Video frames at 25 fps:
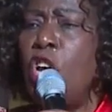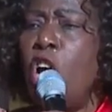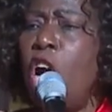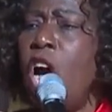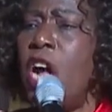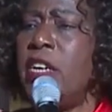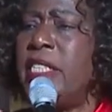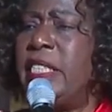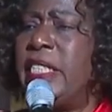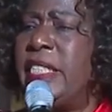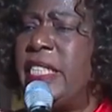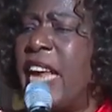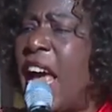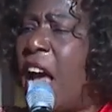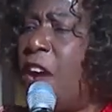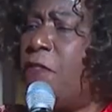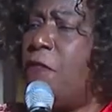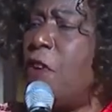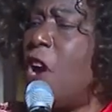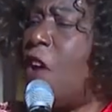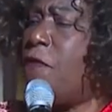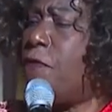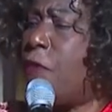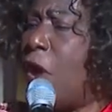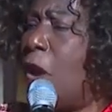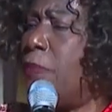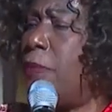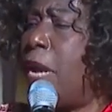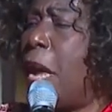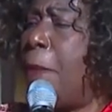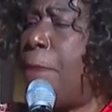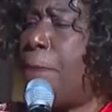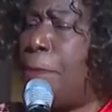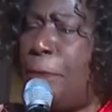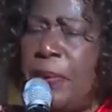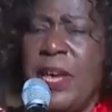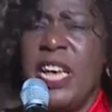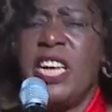No devil
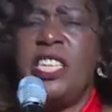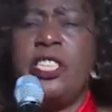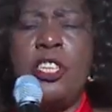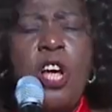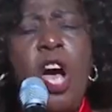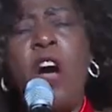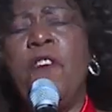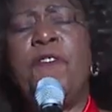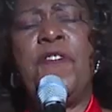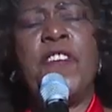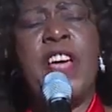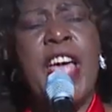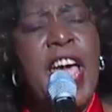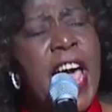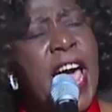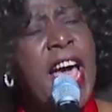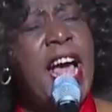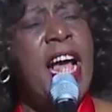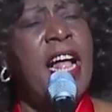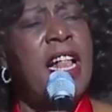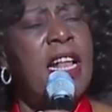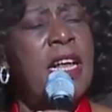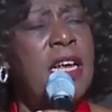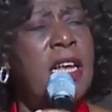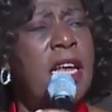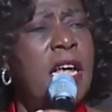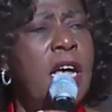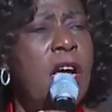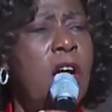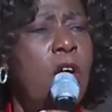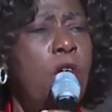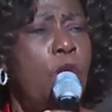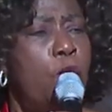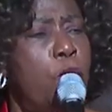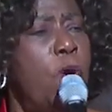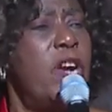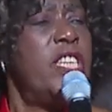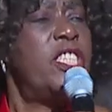from the pit of hell
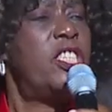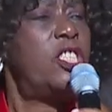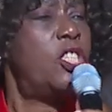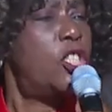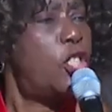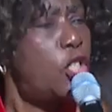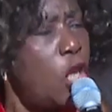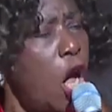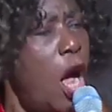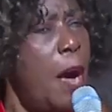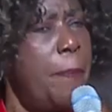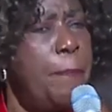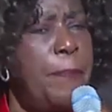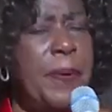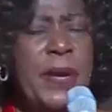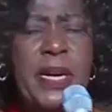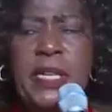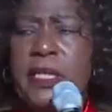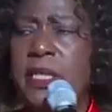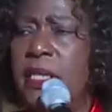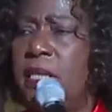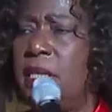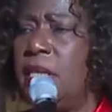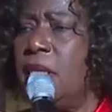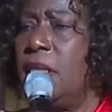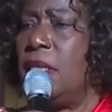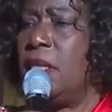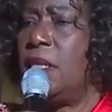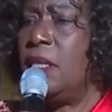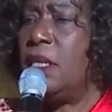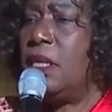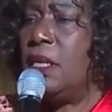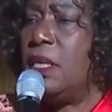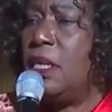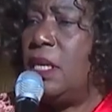will stop it.